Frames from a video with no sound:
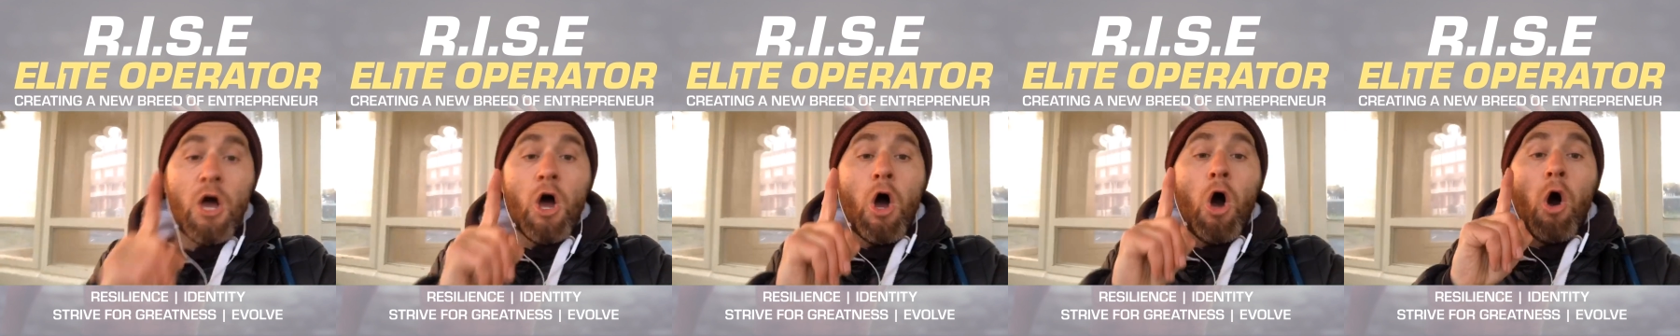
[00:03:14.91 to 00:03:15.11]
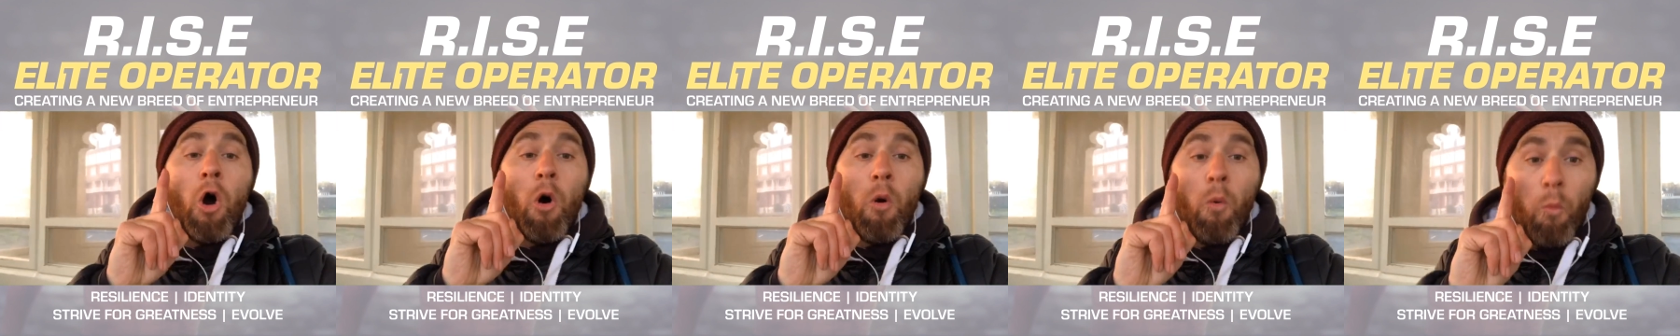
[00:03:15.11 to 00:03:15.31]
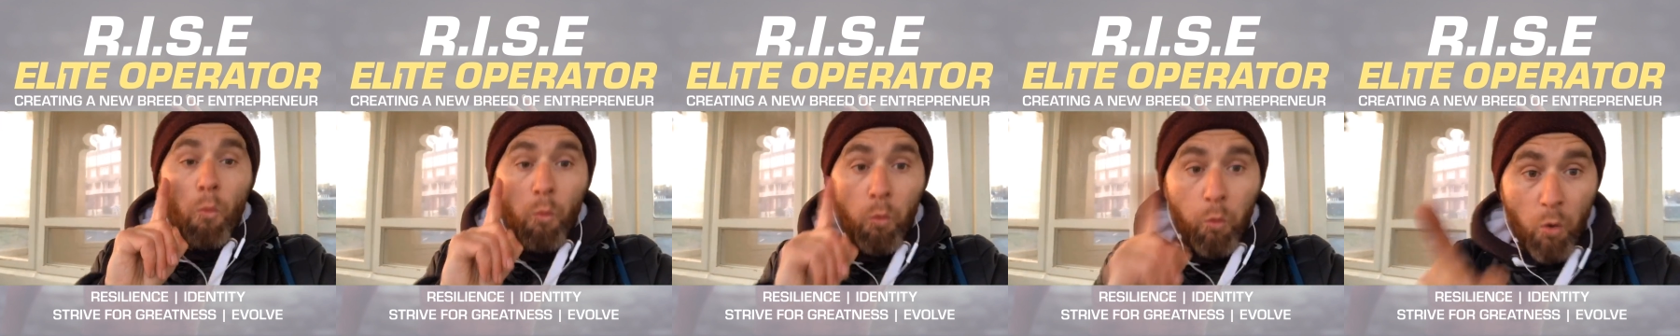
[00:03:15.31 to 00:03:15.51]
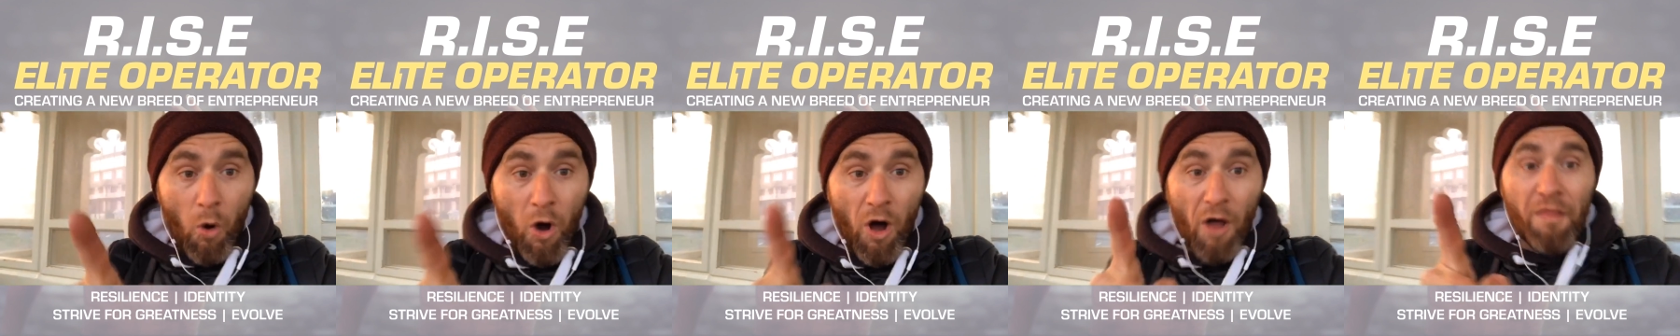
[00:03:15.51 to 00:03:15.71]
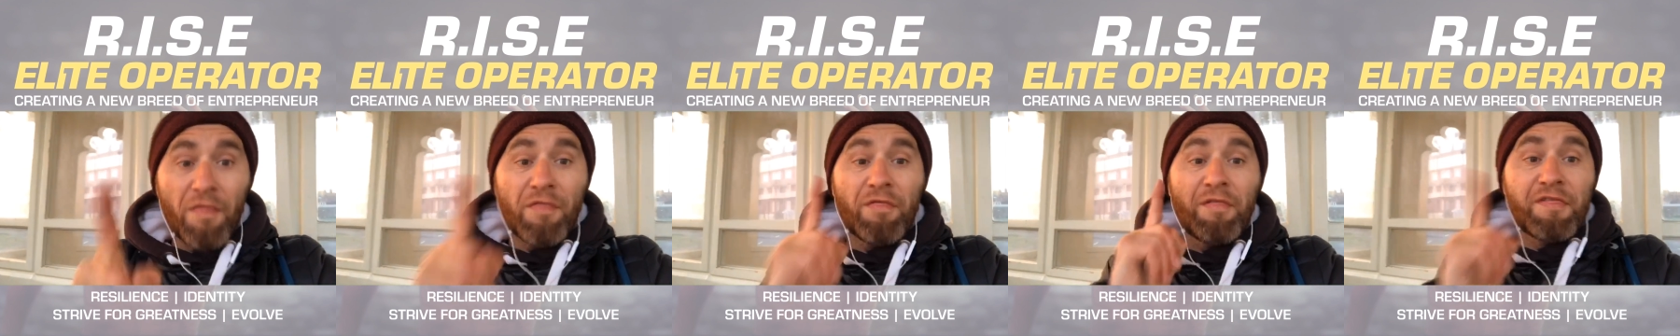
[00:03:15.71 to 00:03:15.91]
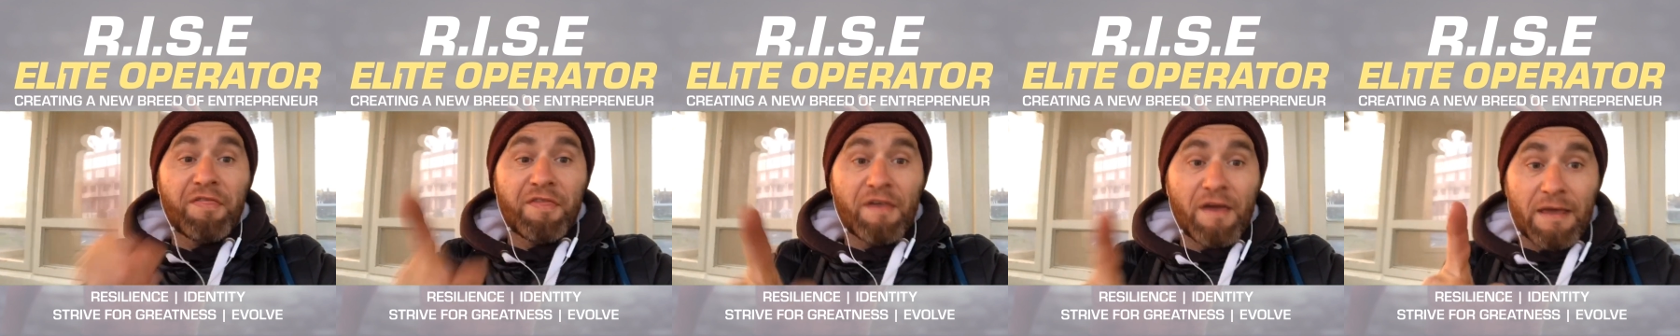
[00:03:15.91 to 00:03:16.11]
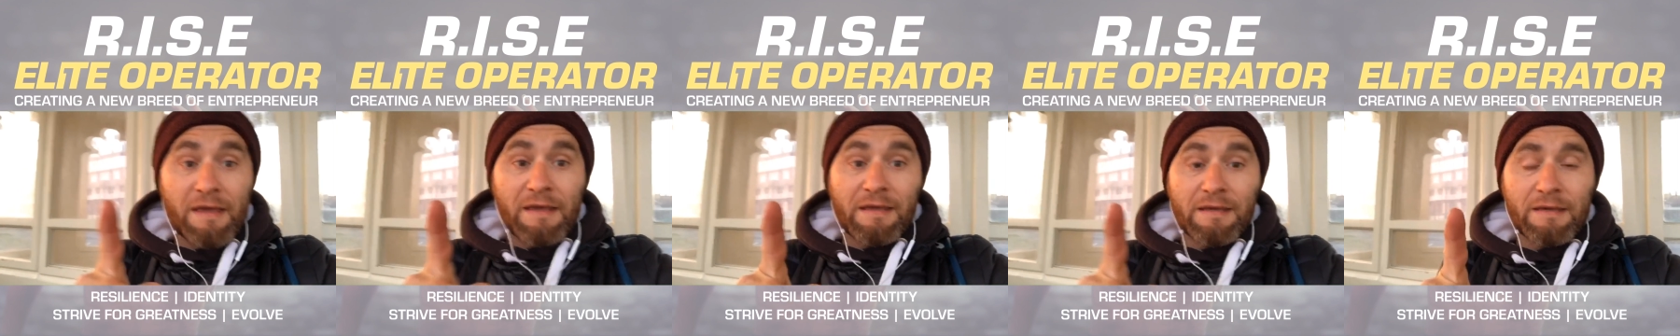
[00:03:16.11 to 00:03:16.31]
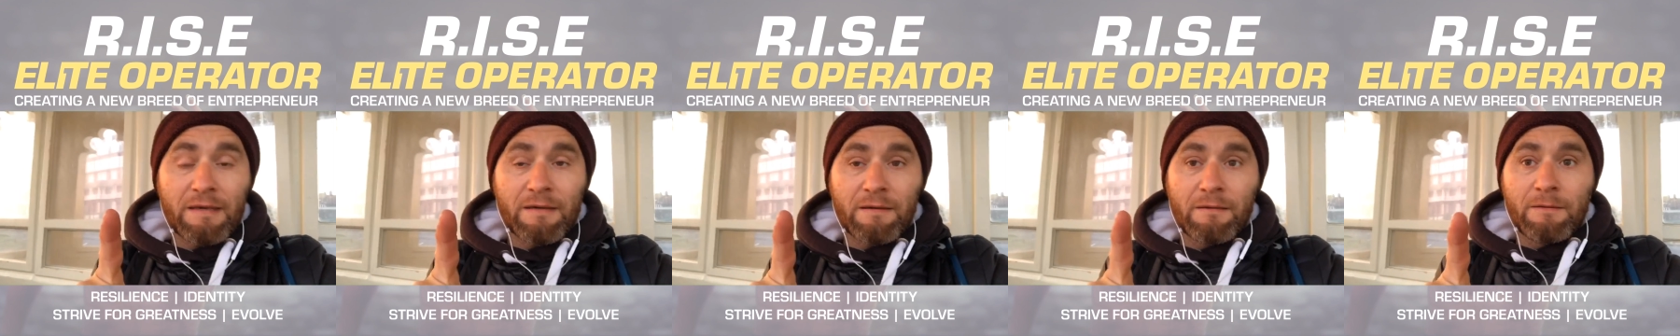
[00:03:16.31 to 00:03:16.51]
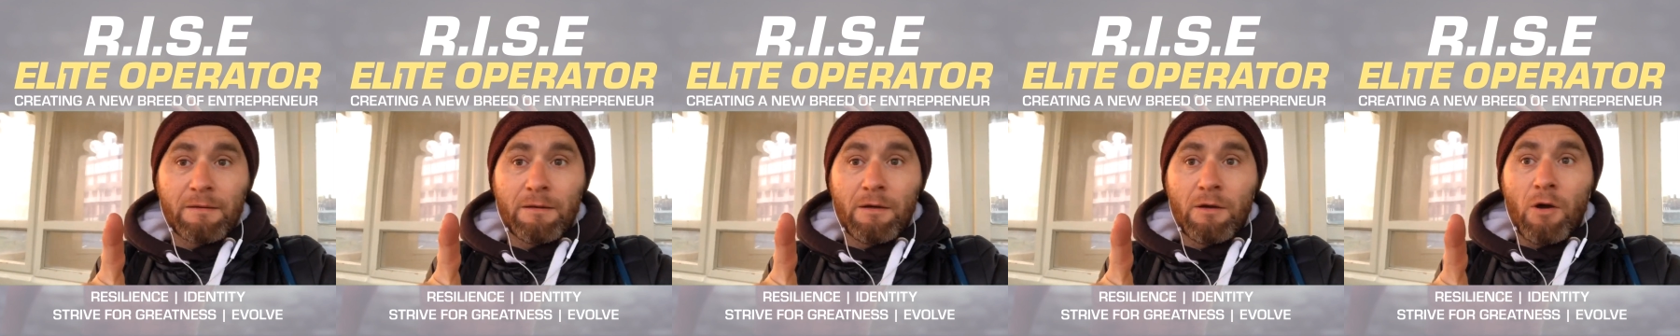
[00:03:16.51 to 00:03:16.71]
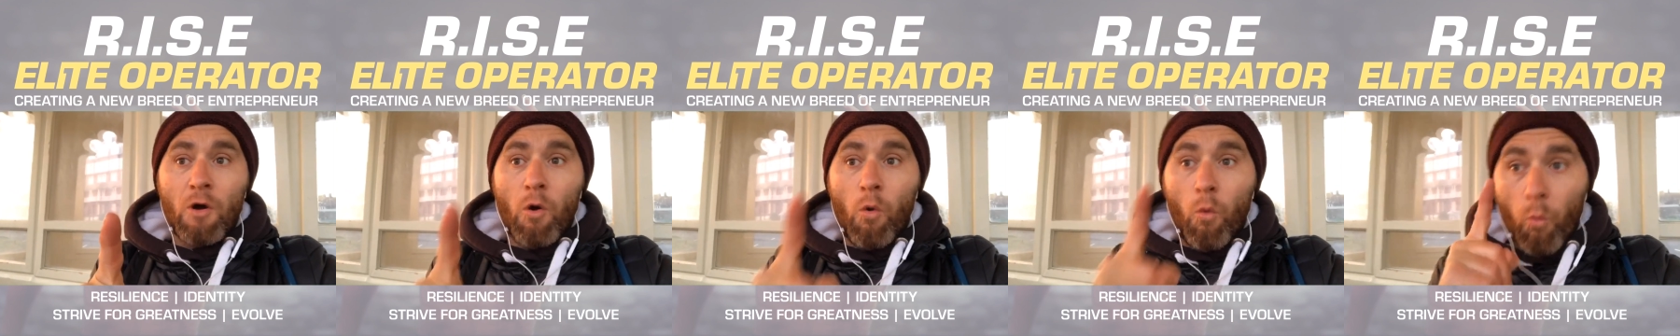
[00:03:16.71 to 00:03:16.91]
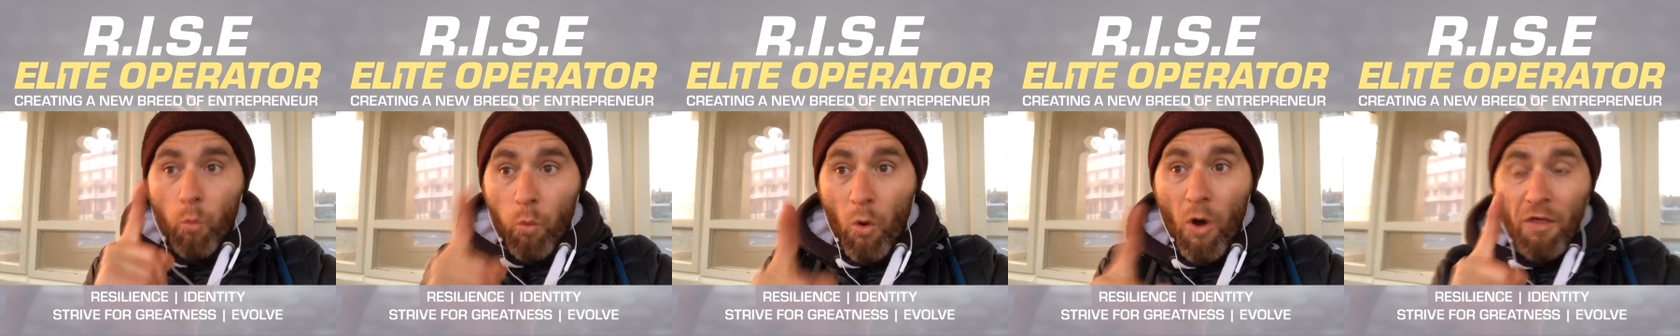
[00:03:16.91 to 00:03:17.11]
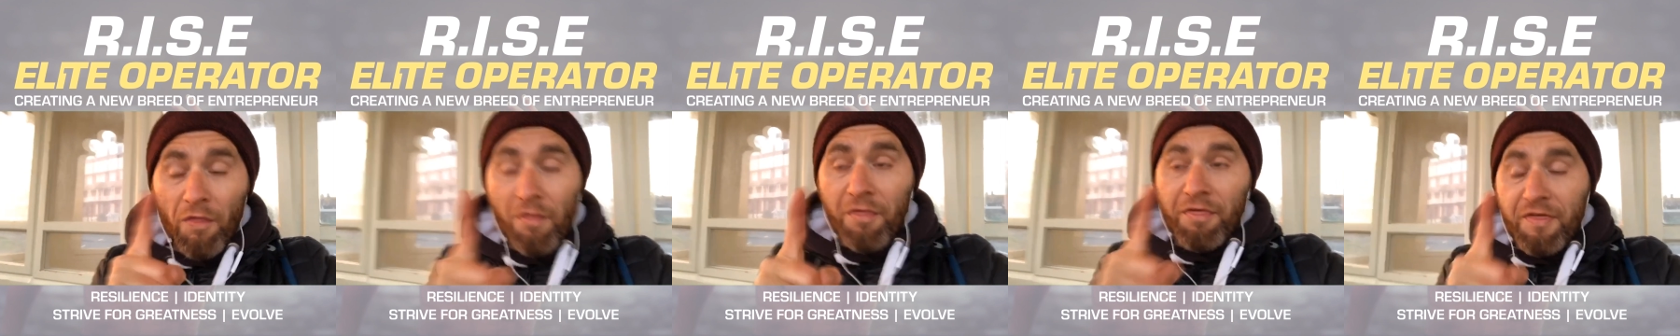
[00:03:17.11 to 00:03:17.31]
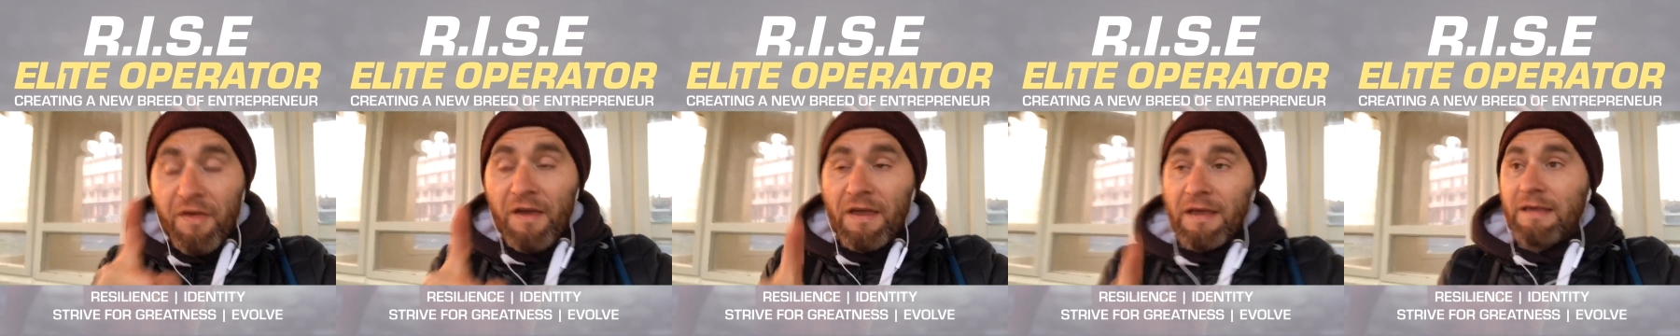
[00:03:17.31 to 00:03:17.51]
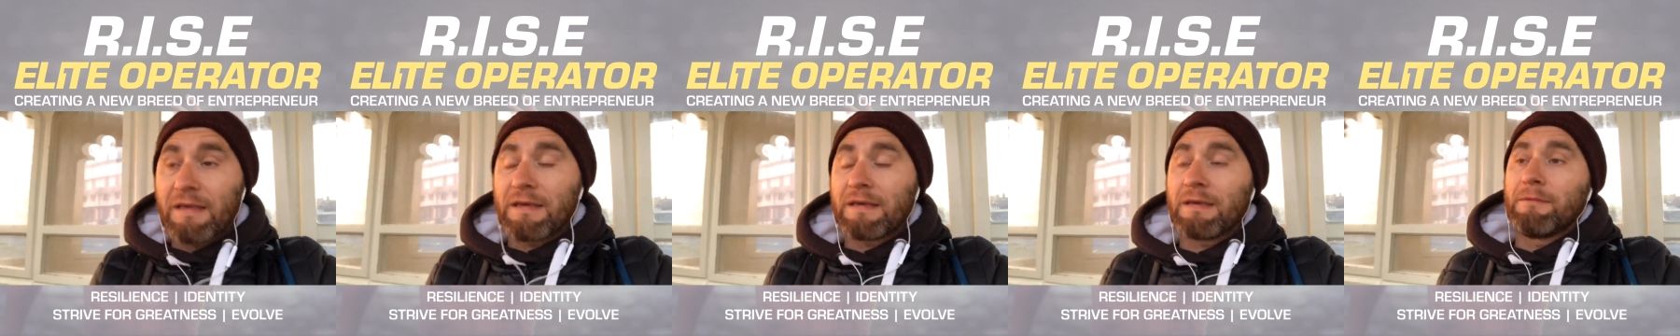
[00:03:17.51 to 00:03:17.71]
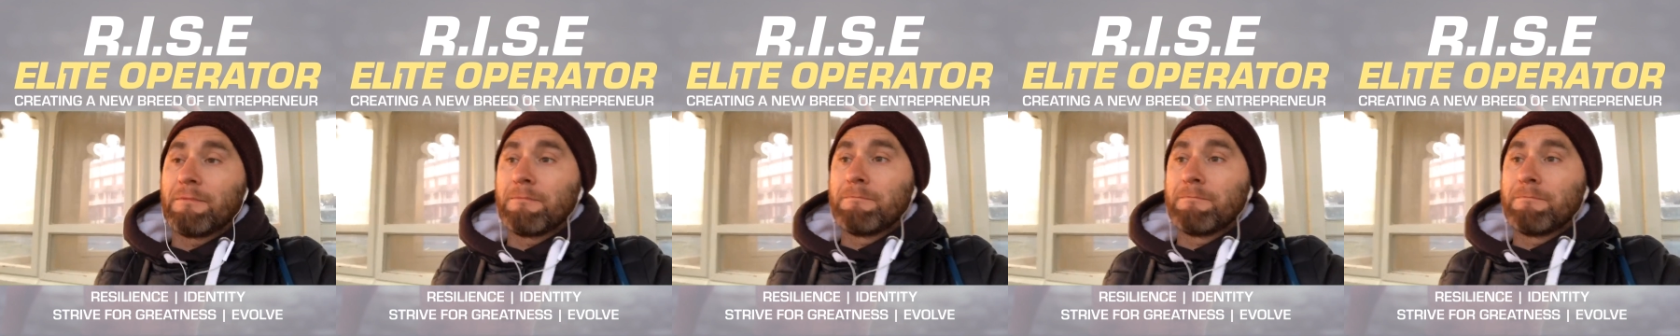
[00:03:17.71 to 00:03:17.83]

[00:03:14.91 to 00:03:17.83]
on one thing? One thing,